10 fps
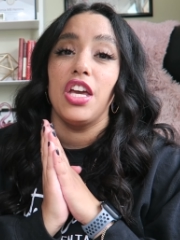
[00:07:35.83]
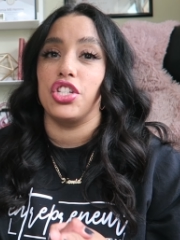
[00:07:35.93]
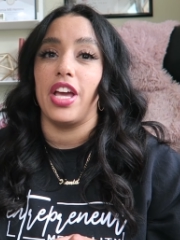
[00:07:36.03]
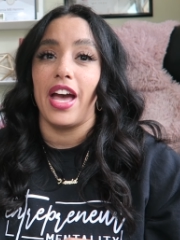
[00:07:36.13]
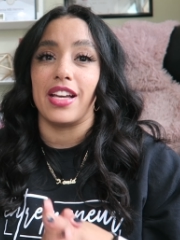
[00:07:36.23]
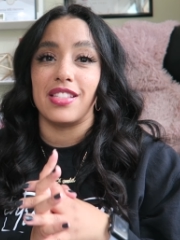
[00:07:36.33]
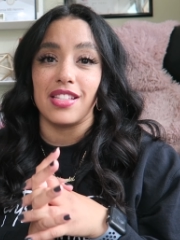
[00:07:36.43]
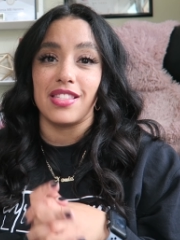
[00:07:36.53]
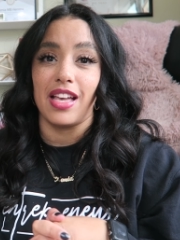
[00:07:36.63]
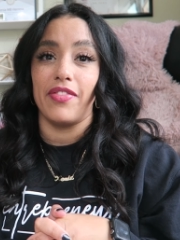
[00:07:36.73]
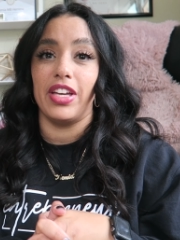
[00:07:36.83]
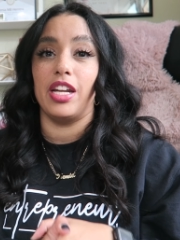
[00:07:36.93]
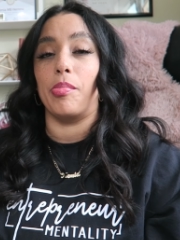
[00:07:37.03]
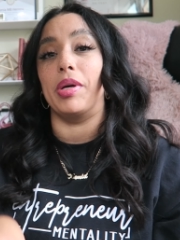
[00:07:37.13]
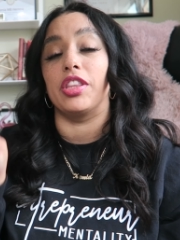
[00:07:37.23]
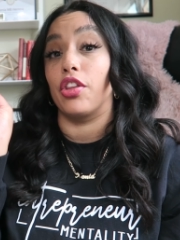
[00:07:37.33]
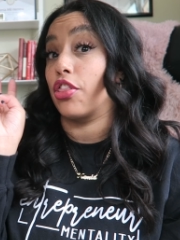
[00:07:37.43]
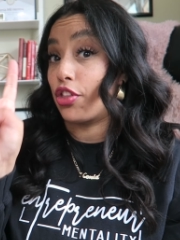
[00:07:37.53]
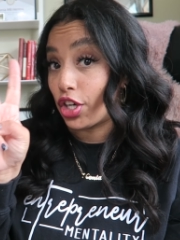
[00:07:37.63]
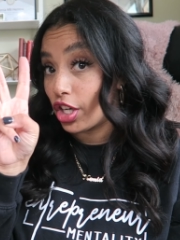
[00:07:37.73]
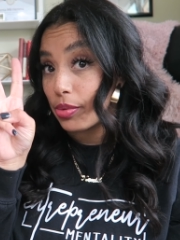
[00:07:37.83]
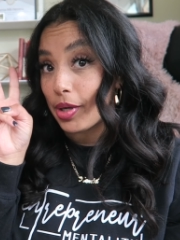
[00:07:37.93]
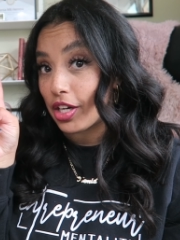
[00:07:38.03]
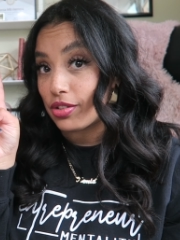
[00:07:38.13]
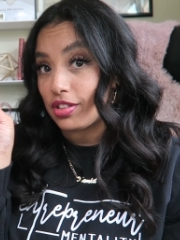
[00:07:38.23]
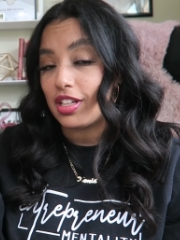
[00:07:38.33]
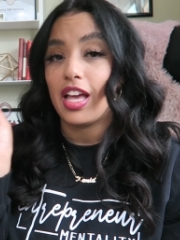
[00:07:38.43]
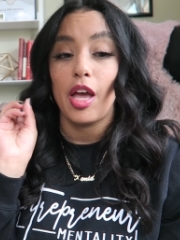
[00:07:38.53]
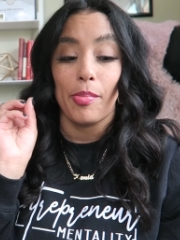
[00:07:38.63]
GX7, but the third model,